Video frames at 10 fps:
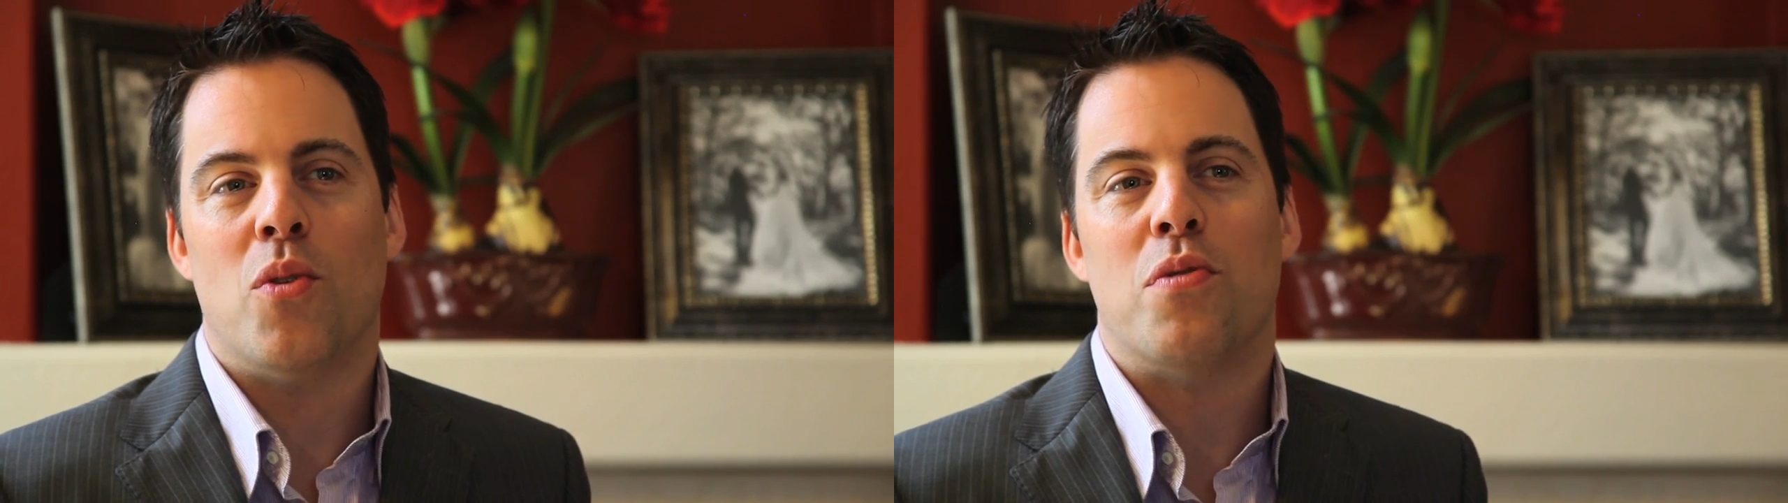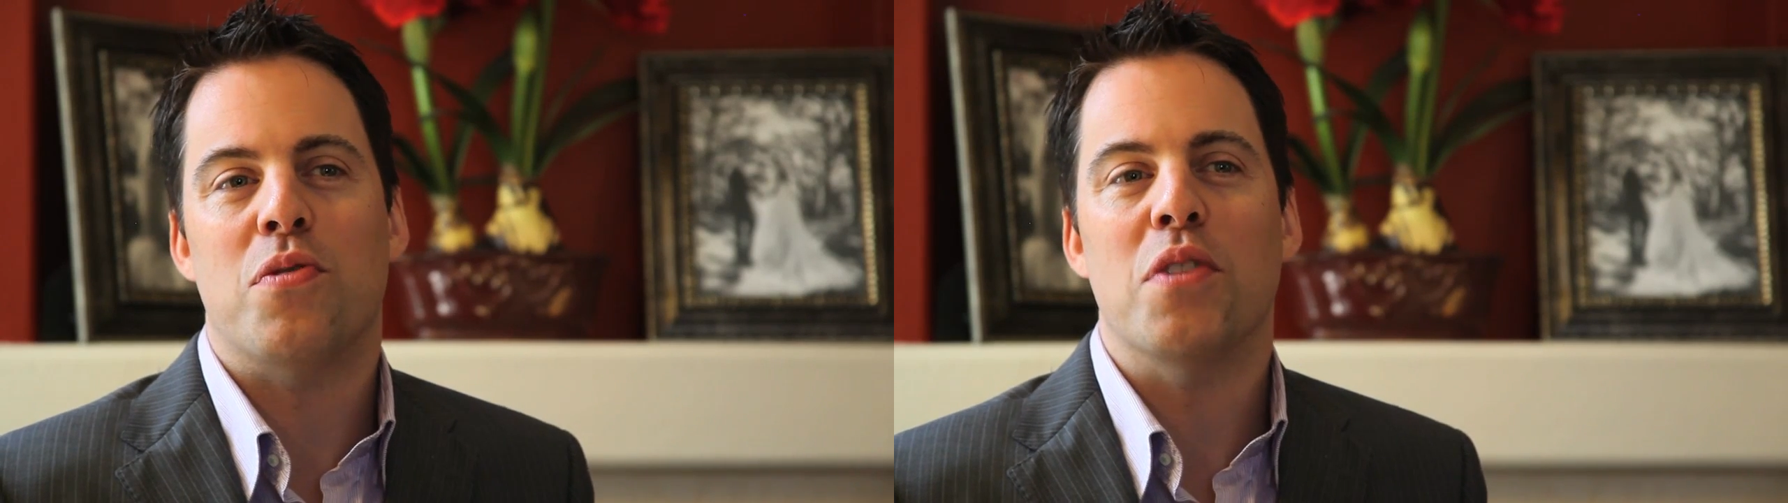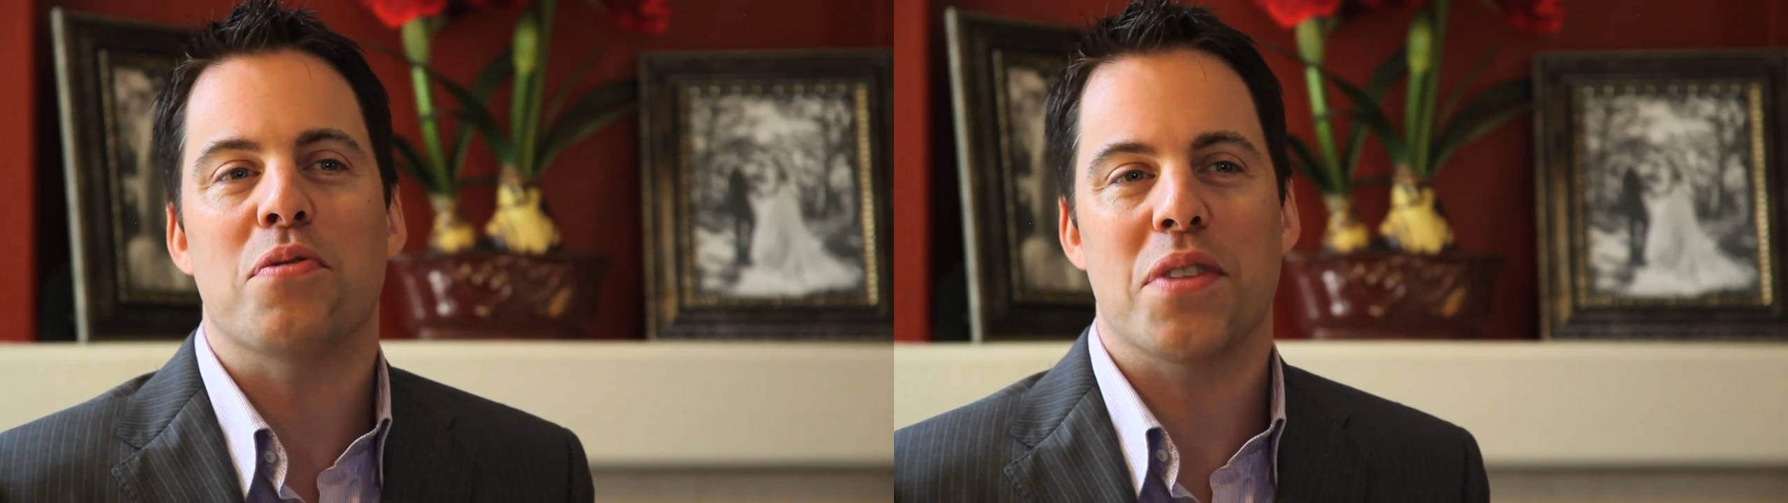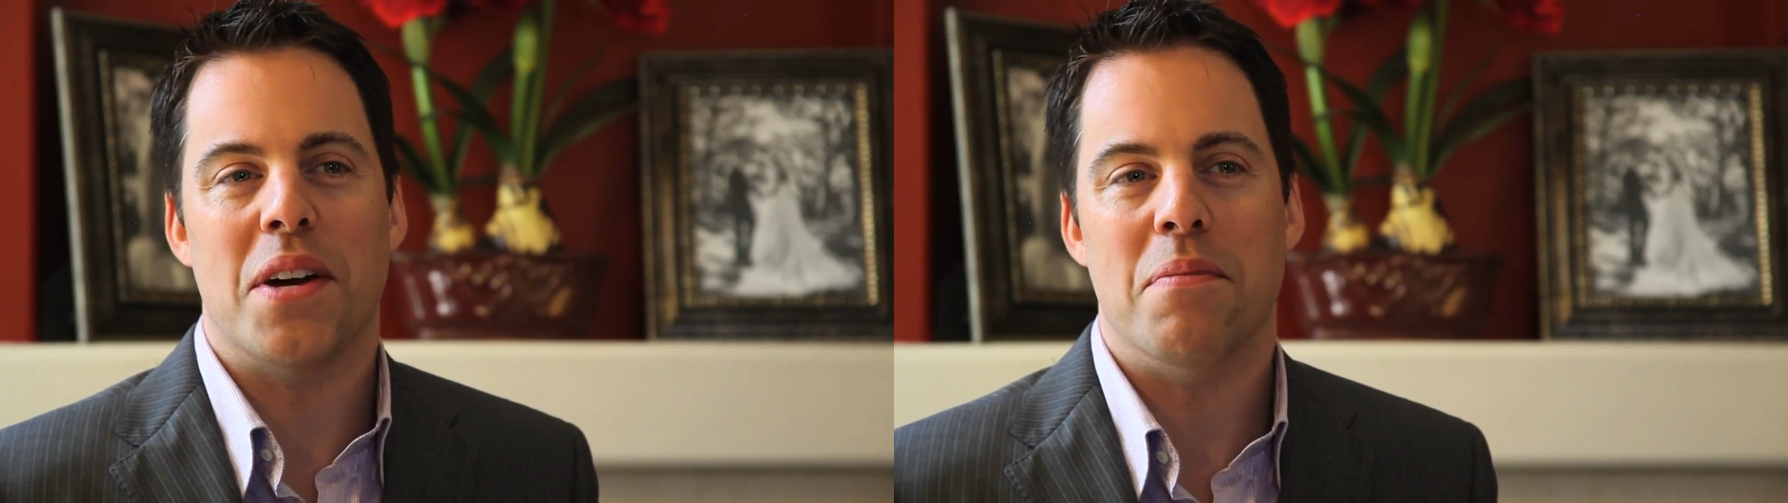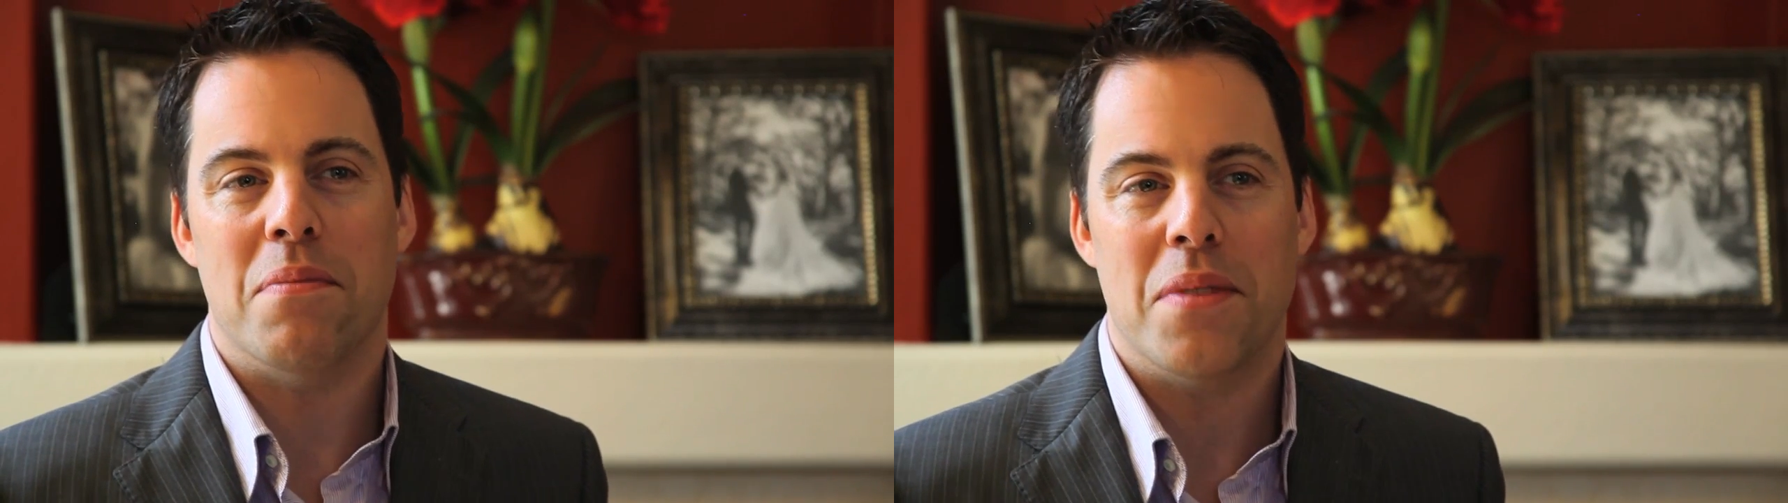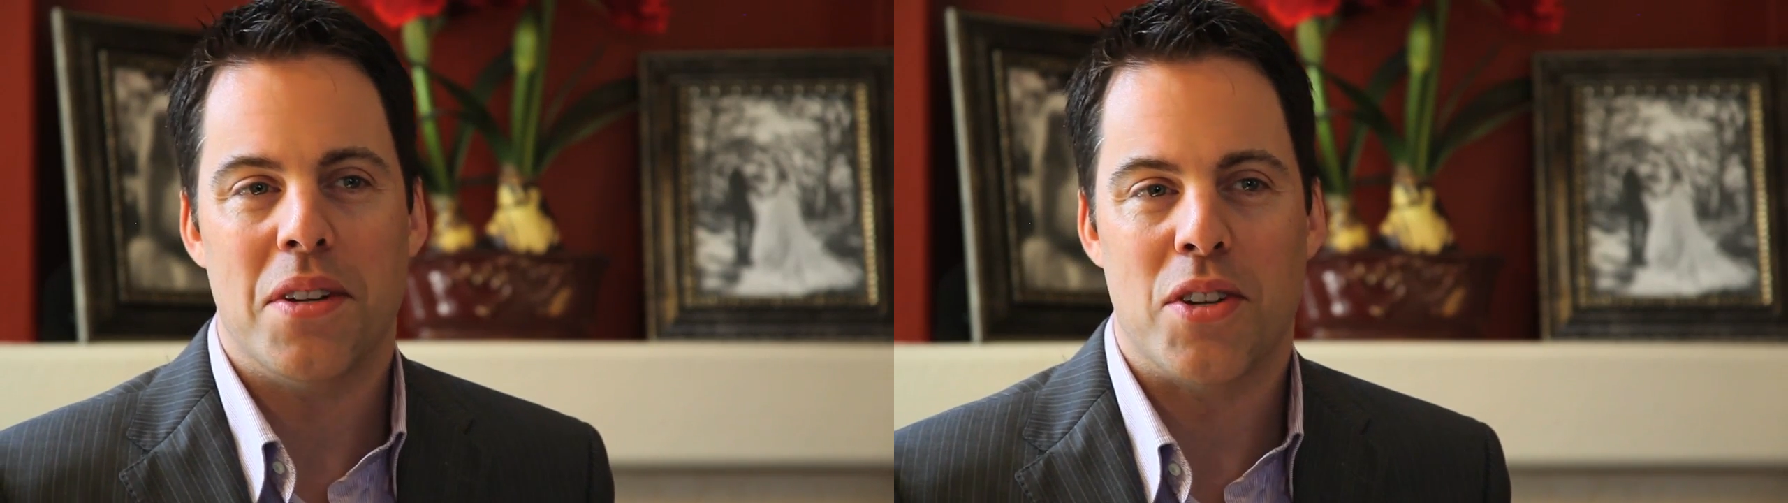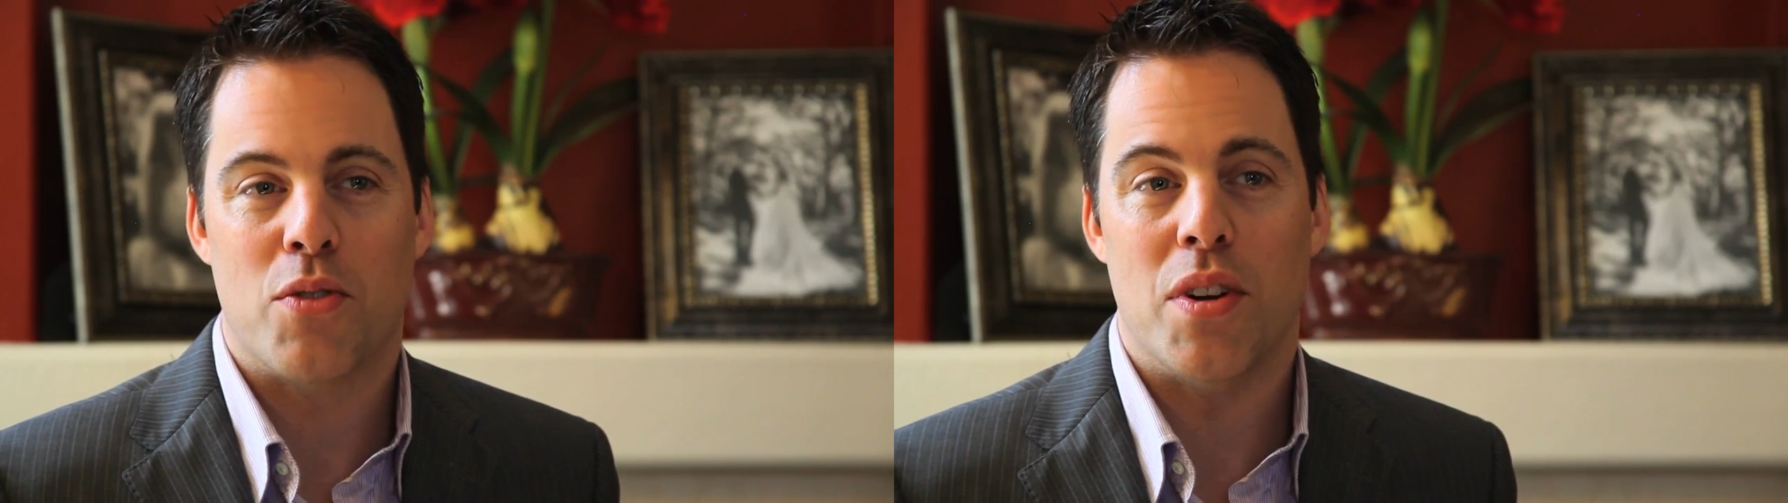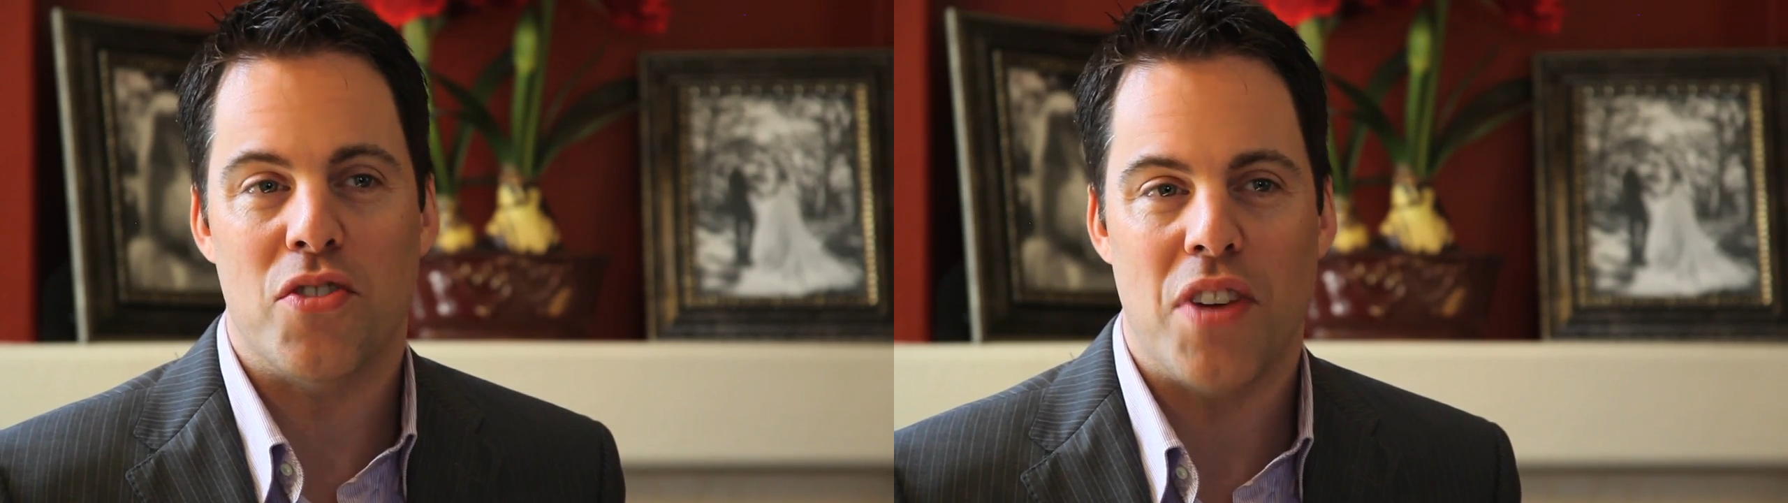more fun for them to
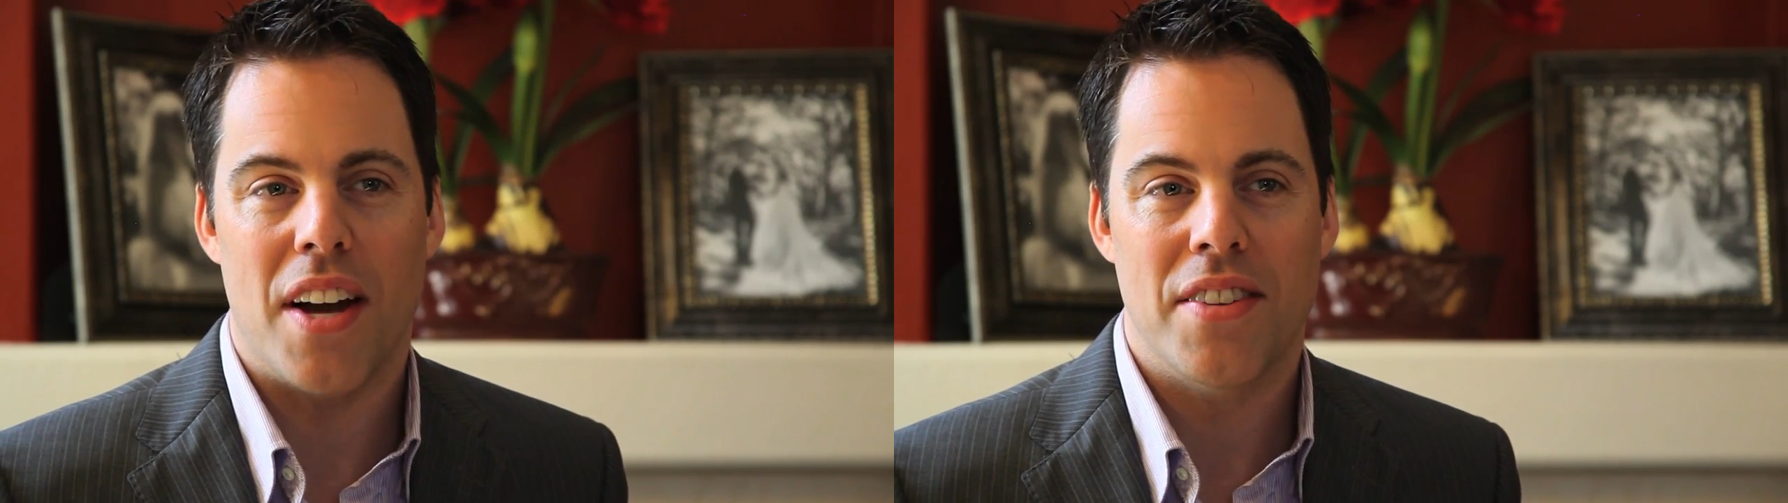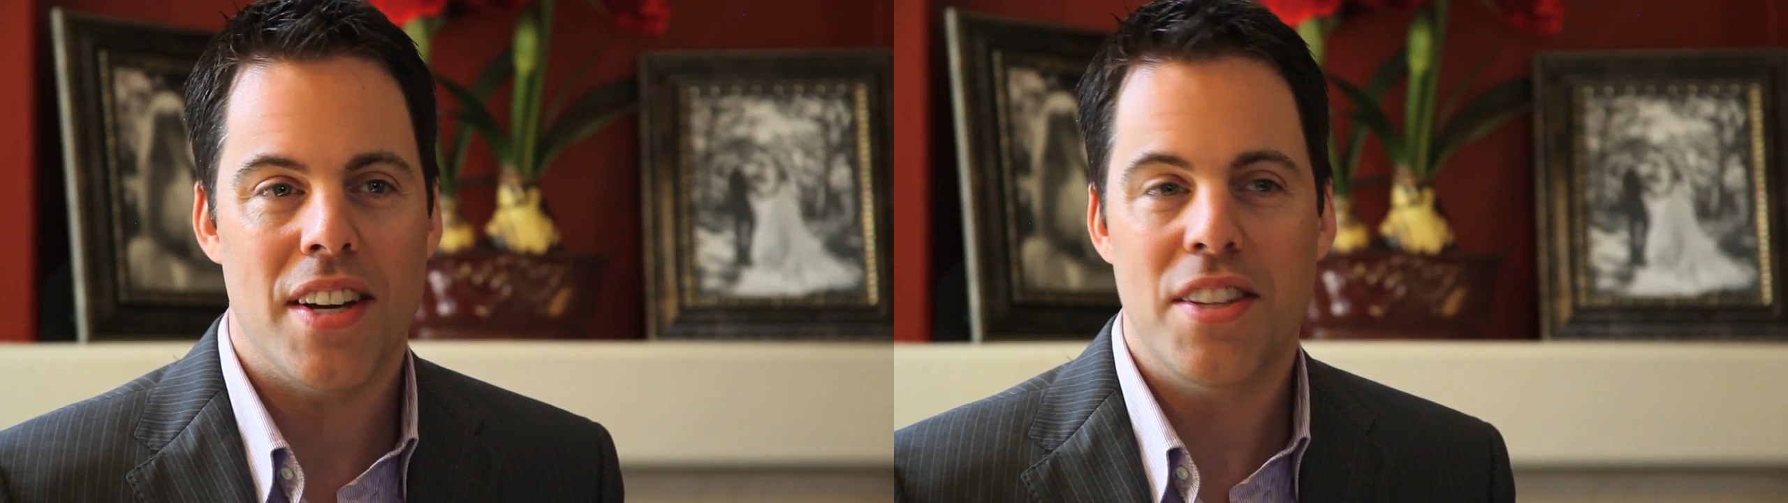criticize.